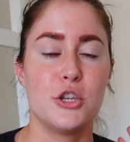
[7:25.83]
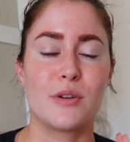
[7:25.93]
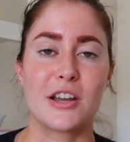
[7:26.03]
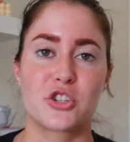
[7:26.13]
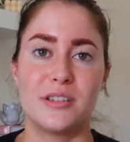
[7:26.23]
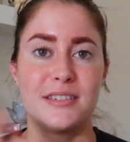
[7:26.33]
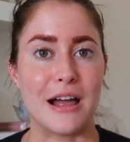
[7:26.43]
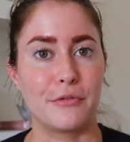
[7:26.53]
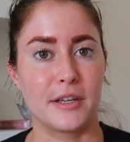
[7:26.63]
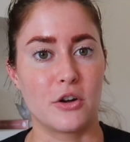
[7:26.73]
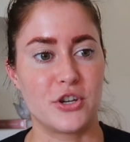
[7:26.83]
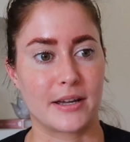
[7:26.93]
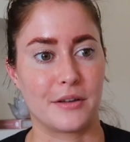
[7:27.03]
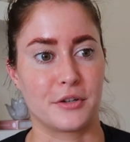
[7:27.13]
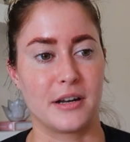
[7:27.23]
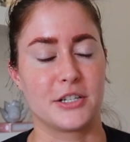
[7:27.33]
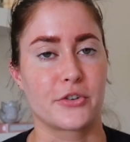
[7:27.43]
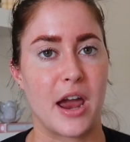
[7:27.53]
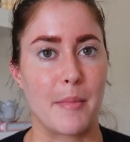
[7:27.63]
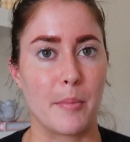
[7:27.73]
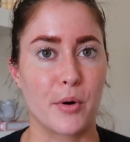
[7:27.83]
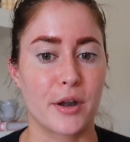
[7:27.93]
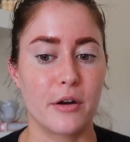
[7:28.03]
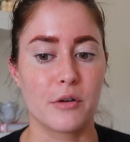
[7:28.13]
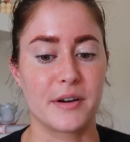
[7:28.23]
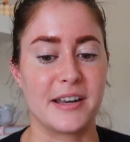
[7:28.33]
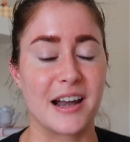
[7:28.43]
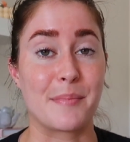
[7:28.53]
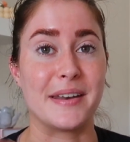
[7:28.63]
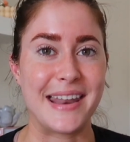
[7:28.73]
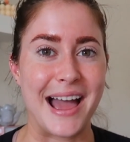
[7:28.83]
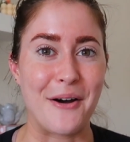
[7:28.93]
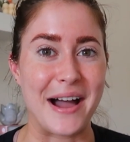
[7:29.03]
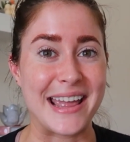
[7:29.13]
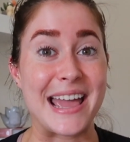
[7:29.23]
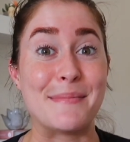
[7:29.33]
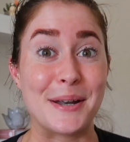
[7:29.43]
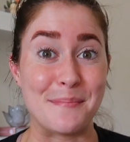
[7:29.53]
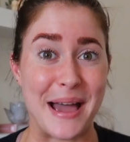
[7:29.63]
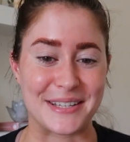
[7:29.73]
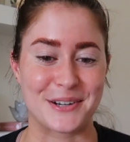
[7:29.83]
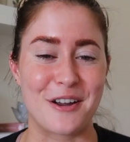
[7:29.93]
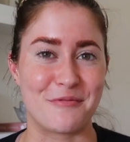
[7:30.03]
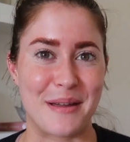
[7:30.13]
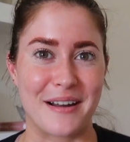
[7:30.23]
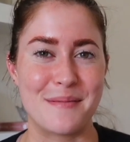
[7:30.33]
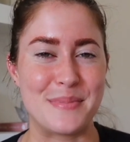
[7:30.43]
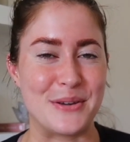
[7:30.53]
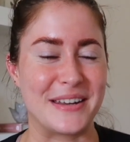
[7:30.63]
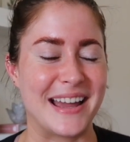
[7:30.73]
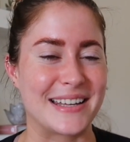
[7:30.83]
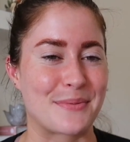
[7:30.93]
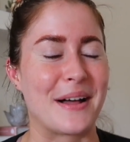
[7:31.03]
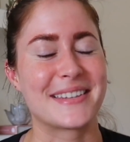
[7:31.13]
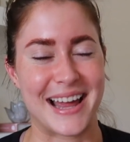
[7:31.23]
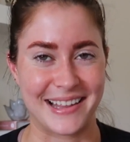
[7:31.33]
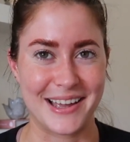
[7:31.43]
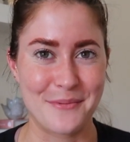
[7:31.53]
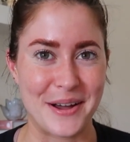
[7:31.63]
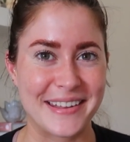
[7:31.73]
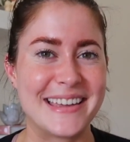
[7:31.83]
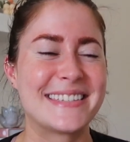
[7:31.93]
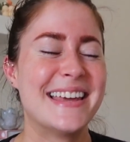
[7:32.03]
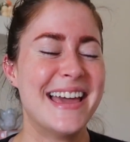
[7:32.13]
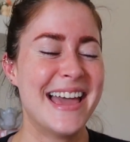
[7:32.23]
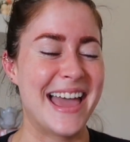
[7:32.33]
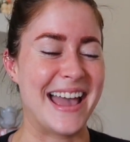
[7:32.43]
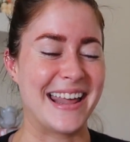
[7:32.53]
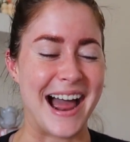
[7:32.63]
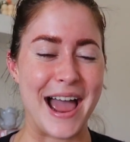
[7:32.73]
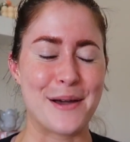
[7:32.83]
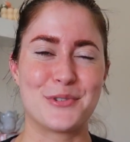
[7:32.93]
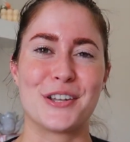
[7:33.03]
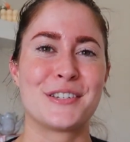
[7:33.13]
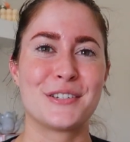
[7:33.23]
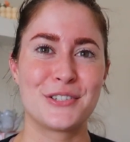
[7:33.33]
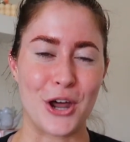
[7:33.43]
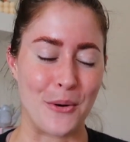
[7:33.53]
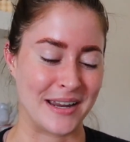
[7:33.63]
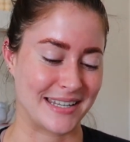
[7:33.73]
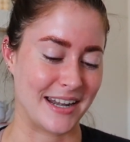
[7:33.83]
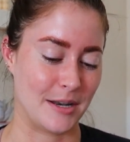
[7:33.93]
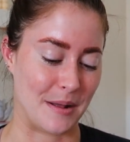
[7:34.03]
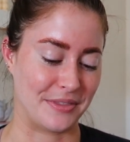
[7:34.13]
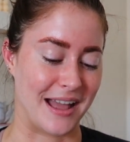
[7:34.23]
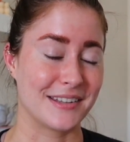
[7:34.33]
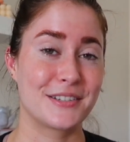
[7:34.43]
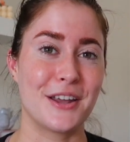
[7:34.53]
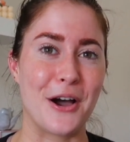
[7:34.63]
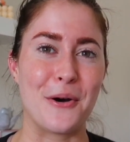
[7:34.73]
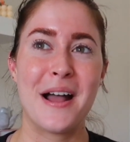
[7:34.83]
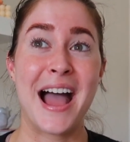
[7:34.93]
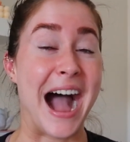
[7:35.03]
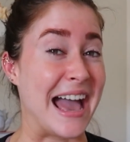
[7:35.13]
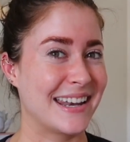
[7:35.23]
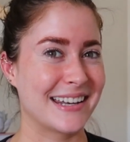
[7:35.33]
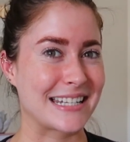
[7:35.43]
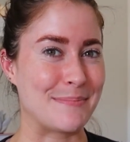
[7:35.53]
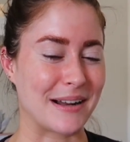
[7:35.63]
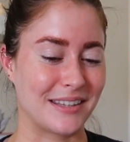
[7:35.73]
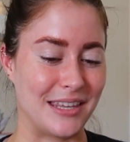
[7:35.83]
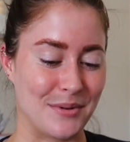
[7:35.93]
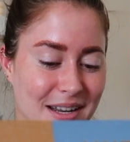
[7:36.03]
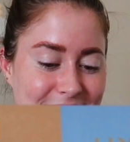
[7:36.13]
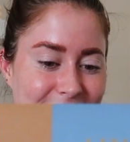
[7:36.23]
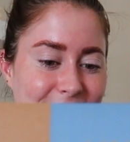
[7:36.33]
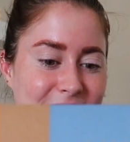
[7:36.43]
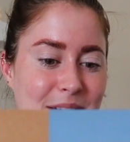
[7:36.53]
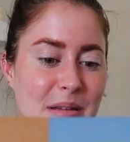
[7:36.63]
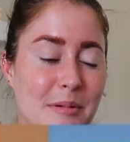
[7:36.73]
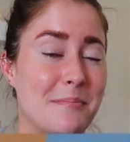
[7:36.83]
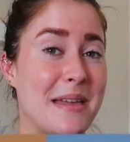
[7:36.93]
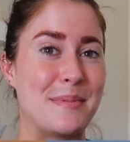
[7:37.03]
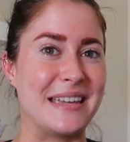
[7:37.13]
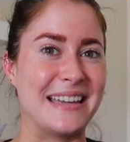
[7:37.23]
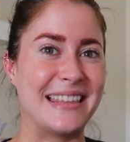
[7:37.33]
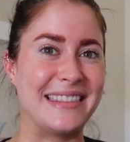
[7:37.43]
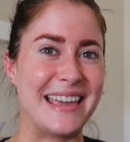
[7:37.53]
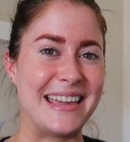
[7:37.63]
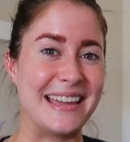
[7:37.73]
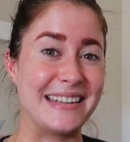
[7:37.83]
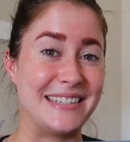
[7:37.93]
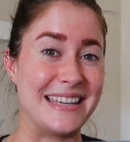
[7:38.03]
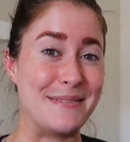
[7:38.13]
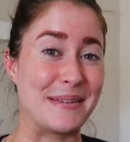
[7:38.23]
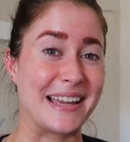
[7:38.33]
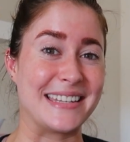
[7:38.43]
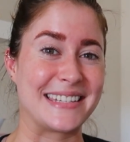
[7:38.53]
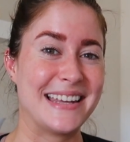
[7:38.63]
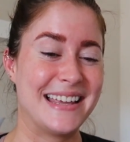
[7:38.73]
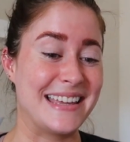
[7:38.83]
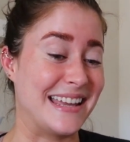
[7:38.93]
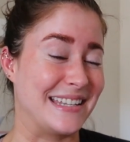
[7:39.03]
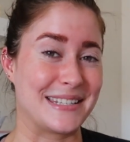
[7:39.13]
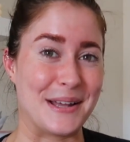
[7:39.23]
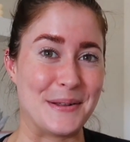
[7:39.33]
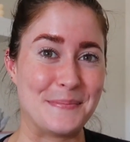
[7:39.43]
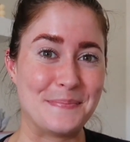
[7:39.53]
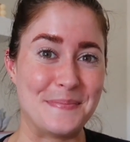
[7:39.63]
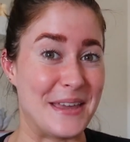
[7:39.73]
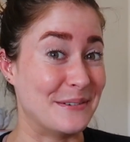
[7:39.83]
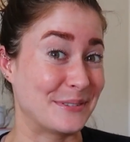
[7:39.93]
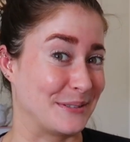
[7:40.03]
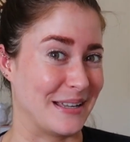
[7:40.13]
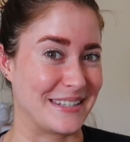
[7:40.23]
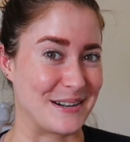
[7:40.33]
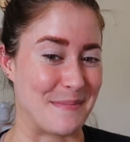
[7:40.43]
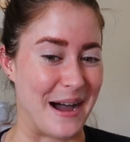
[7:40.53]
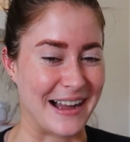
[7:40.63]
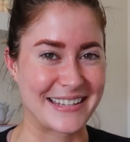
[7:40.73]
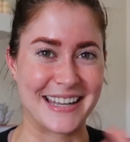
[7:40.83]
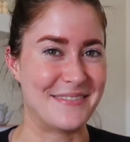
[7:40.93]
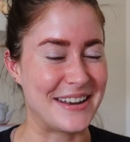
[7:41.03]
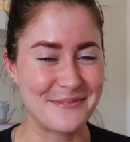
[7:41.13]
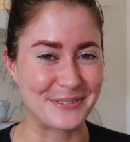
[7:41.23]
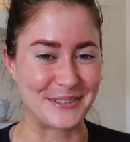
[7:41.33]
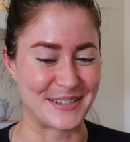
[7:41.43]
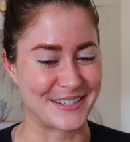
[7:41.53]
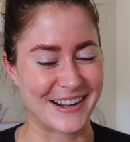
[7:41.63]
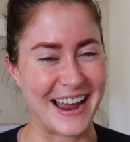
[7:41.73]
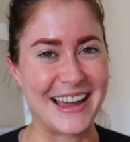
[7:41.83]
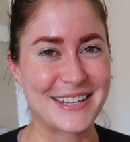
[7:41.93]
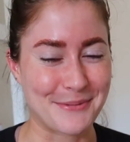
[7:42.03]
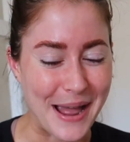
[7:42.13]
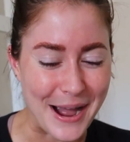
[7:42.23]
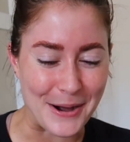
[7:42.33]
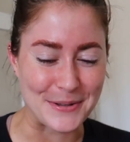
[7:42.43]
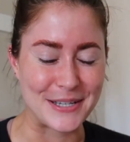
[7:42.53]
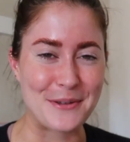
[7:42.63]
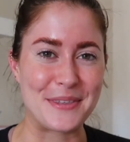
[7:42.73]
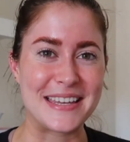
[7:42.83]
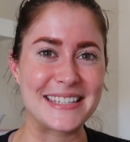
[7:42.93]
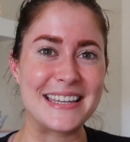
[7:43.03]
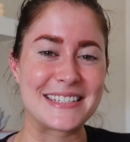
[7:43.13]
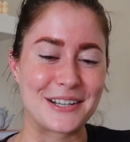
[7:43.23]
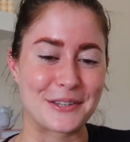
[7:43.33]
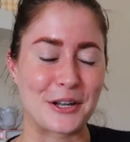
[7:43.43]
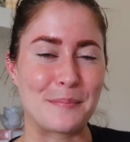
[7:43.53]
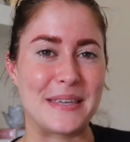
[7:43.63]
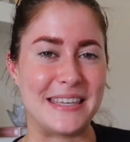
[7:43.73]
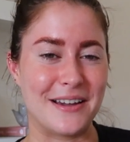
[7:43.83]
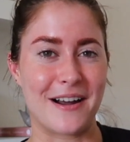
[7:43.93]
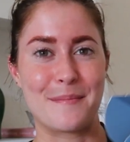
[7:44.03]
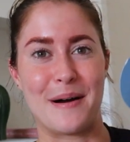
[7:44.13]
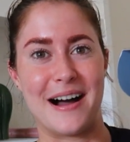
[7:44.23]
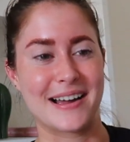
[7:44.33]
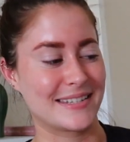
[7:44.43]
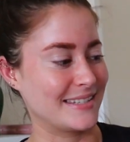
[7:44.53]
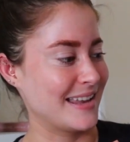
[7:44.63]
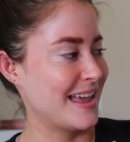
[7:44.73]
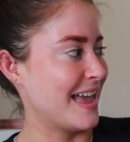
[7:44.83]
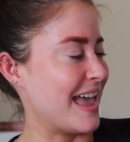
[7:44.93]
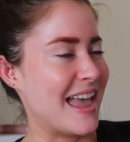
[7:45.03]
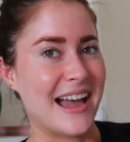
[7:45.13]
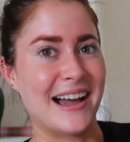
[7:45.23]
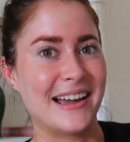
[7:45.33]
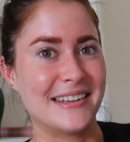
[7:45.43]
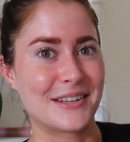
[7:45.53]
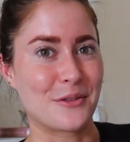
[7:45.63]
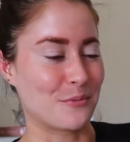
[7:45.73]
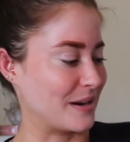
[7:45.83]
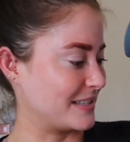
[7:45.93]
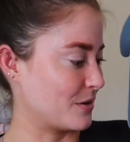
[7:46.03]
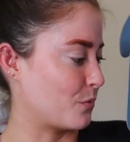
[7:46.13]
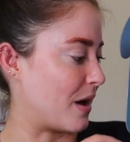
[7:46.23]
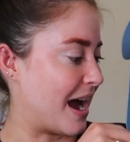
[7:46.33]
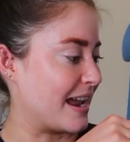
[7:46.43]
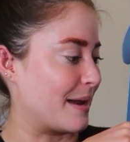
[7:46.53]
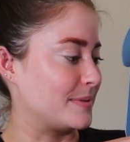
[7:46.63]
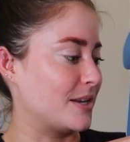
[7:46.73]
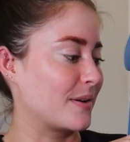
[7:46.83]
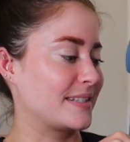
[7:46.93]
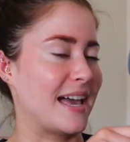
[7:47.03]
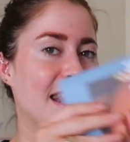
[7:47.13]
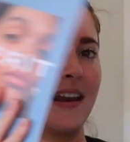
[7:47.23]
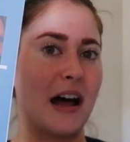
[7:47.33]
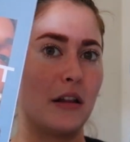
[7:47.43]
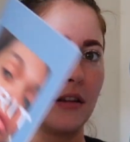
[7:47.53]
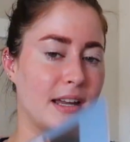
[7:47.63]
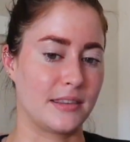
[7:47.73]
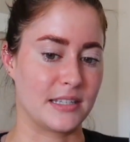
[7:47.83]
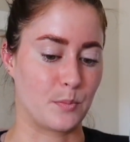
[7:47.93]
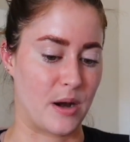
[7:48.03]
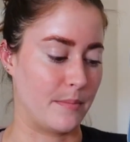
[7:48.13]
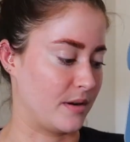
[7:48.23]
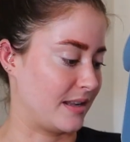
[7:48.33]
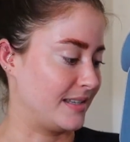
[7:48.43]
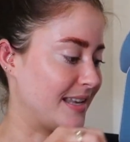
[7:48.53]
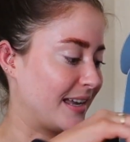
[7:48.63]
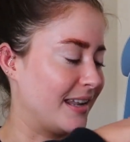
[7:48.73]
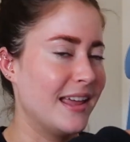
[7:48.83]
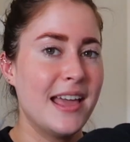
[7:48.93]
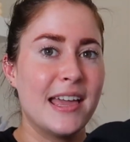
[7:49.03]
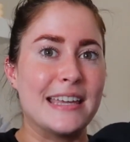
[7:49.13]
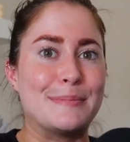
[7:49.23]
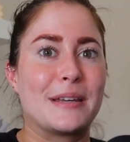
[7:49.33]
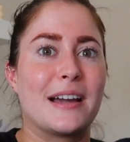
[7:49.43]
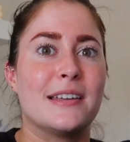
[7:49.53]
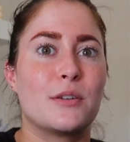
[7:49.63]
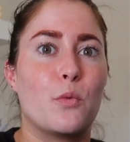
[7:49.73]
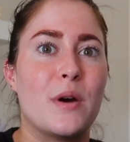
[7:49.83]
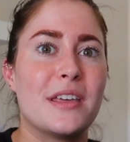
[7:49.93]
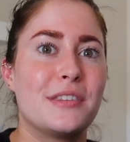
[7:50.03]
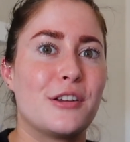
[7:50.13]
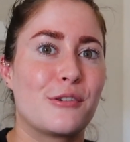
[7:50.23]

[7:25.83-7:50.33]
You guys should definitely go check out their Instagram. I'll put it over here. But now I am an ambassador of Merit Beauty as well as Highline Wellness, and I am just so excited about that. So I didn't expect that they were going to send this to me, but maybe they did because it's a influencer box. I'm an influencer, guys. Wow. So this is their little PR box. And the reason why I'm so excited, I'll look at this brand book in a second, is because with your